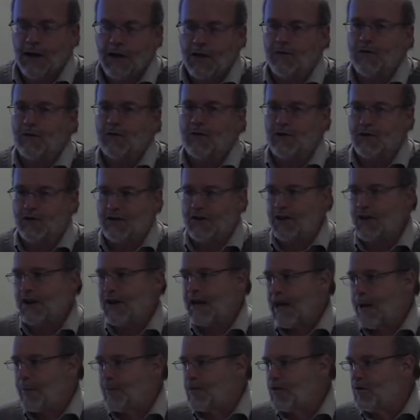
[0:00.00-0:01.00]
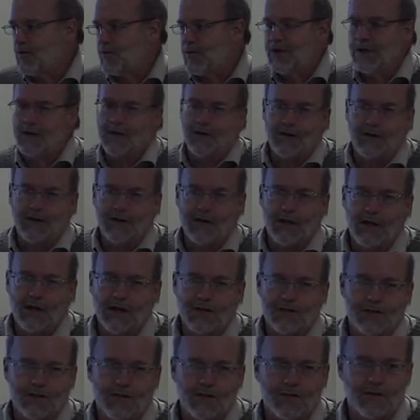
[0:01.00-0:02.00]
If you did happen to be in a
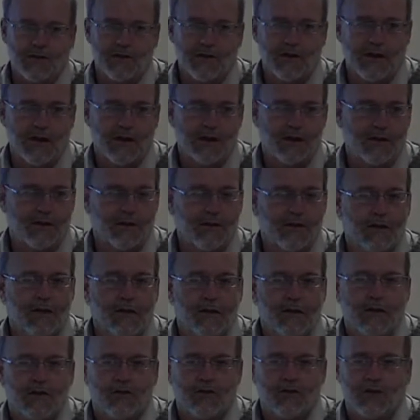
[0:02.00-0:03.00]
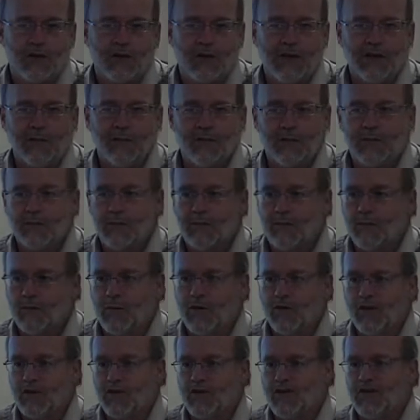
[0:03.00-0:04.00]
location with a stream
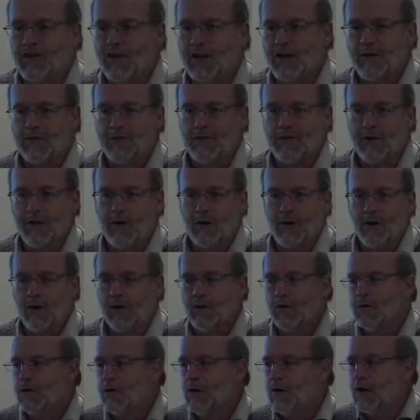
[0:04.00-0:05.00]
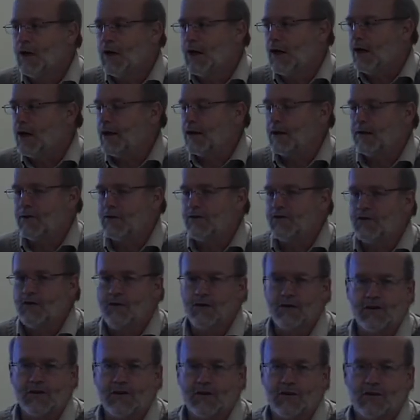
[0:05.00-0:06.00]
with steady flow and
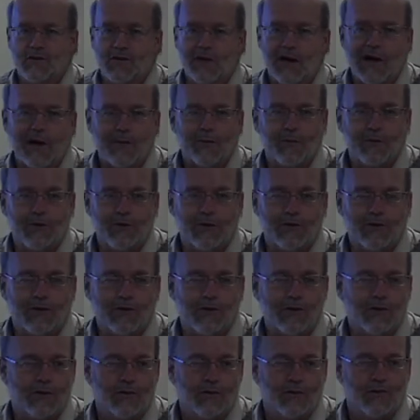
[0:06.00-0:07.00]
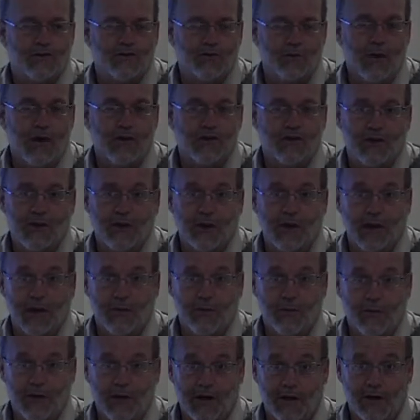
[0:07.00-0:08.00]
sufficient drop, you could do small-scale
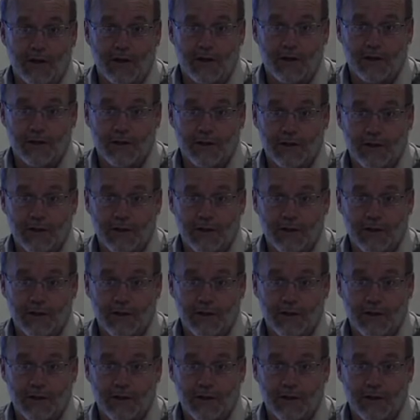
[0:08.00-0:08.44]
hydropower.